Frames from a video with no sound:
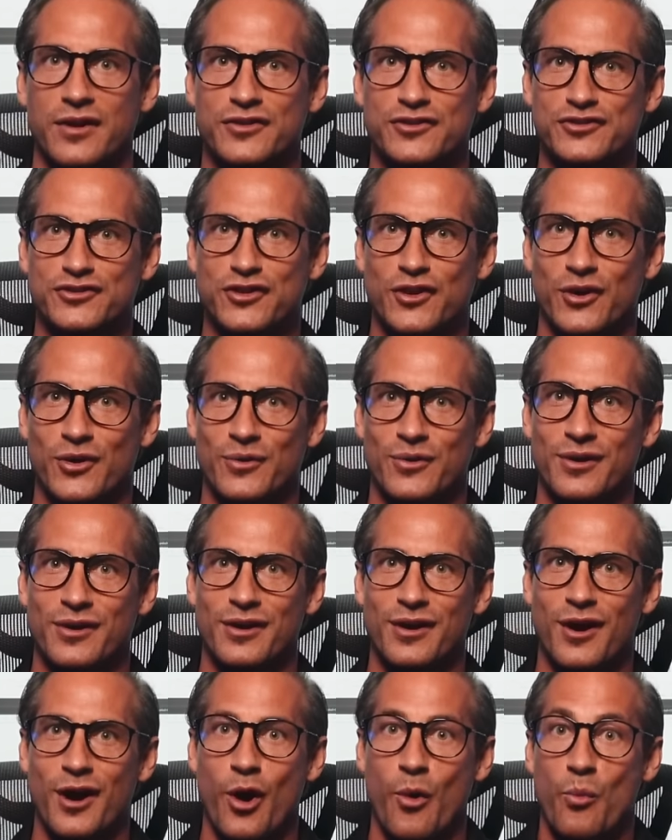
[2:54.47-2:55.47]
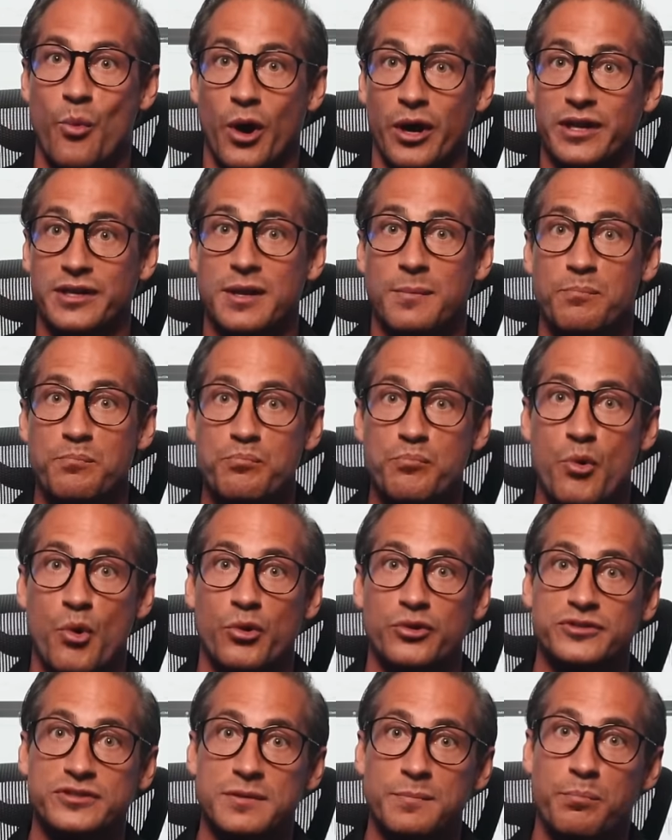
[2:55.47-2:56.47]
So what are the
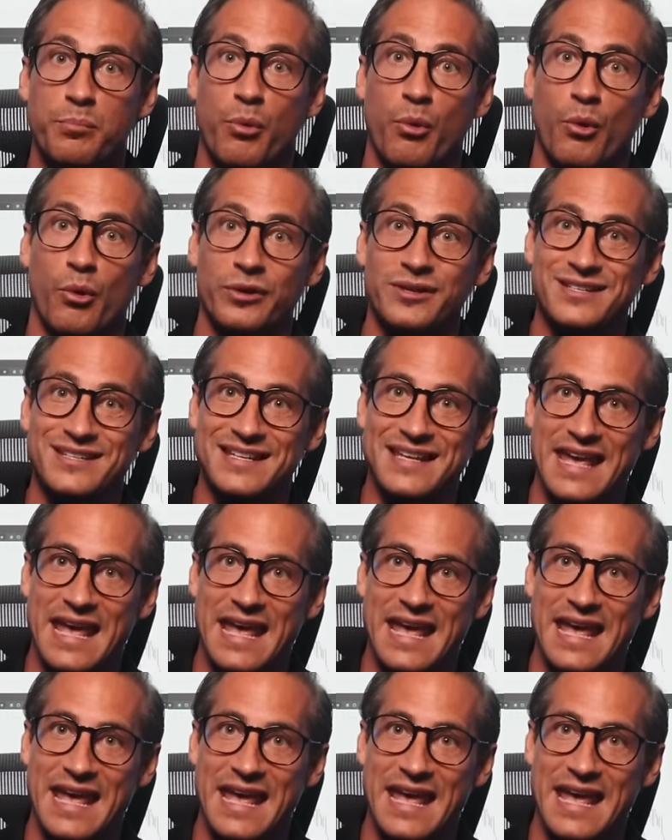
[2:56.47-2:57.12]
most important